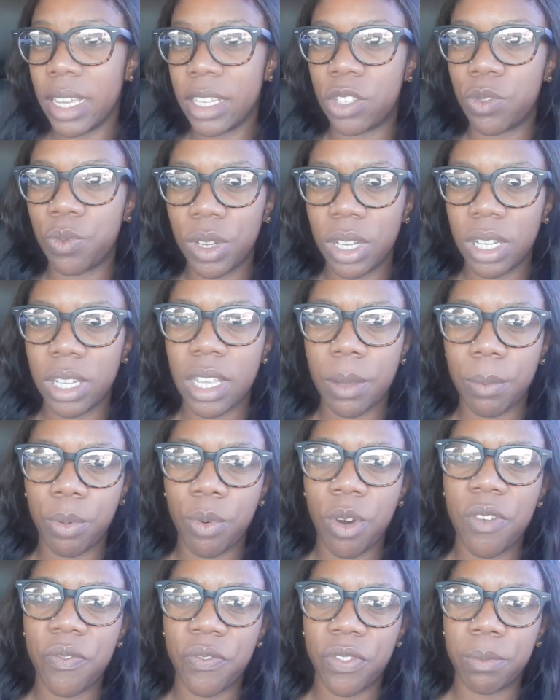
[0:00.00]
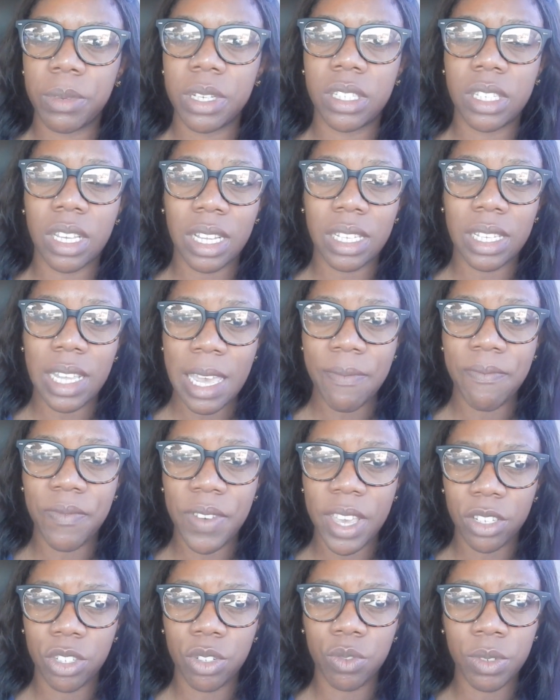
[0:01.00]
it's really important for me to claim
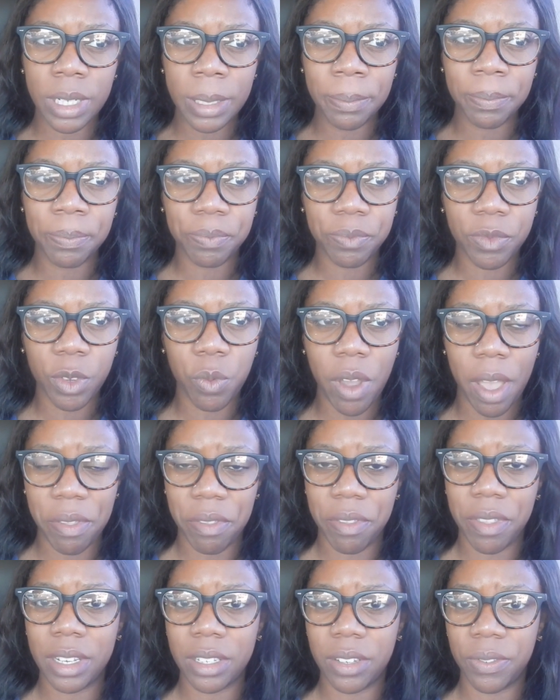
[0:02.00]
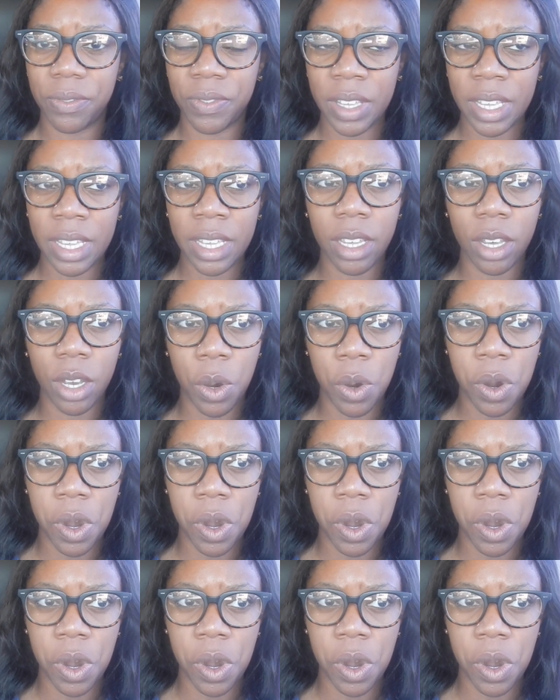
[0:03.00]
victory rather than defeat,